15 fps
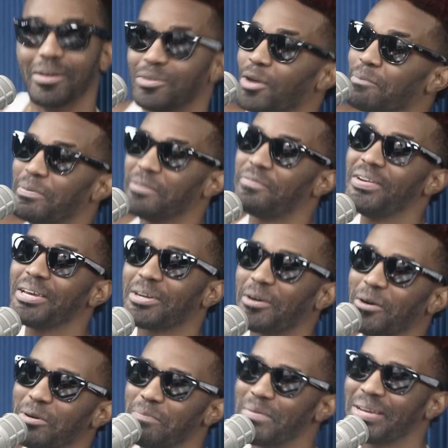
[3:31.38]
Dopey flick
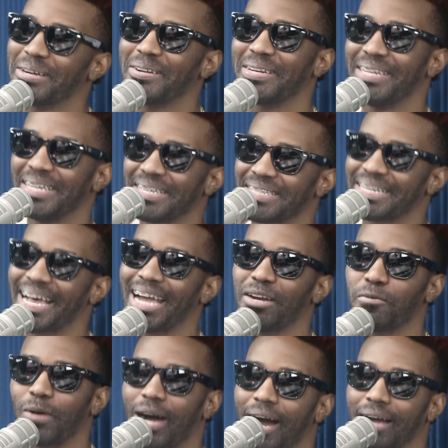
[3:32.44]
out, miggle day
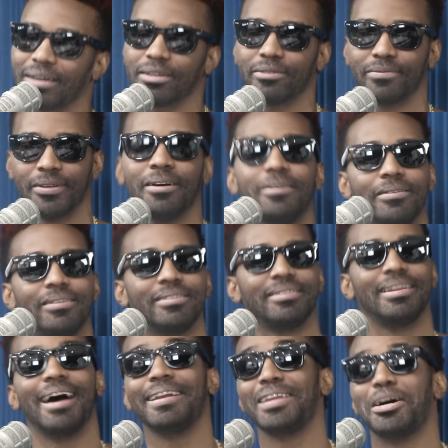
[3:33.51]
sidewalk.
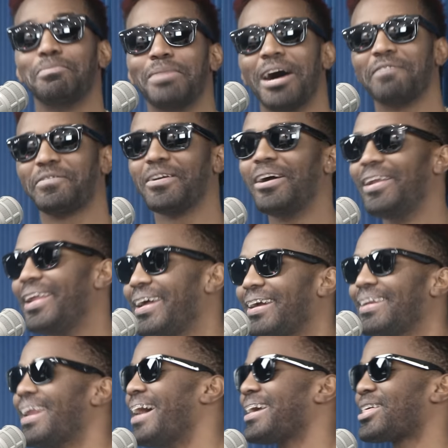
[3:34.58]
That nyam off your
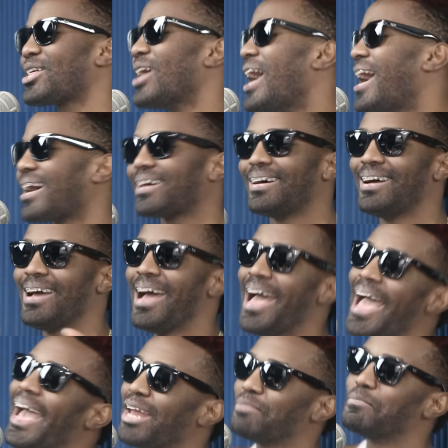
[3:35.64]
leg like shark.
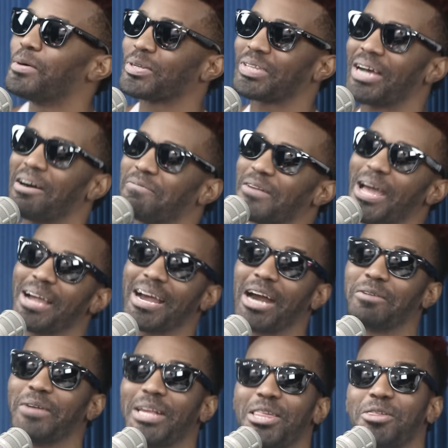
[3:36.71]
Head bust off like
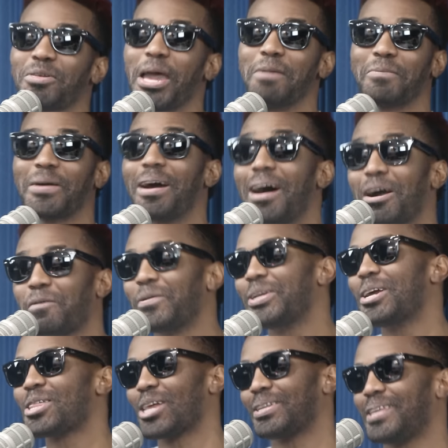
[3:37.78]
a red stripe cock. We
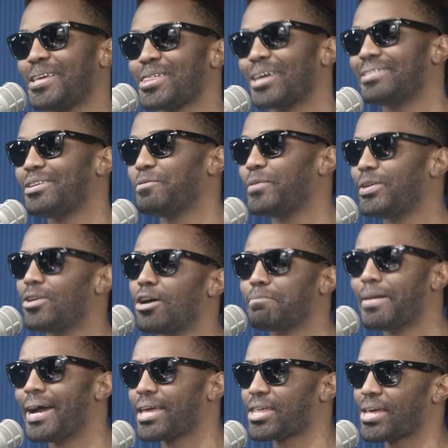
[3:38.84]
no chatty chatty with no
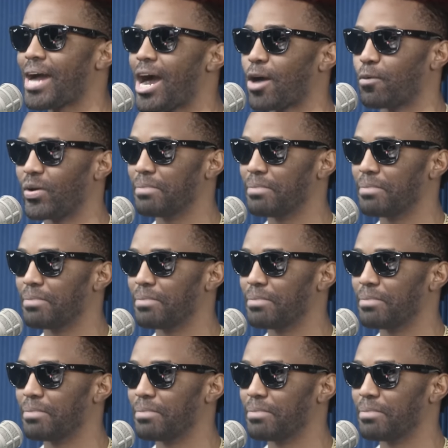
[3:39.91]
mic shark.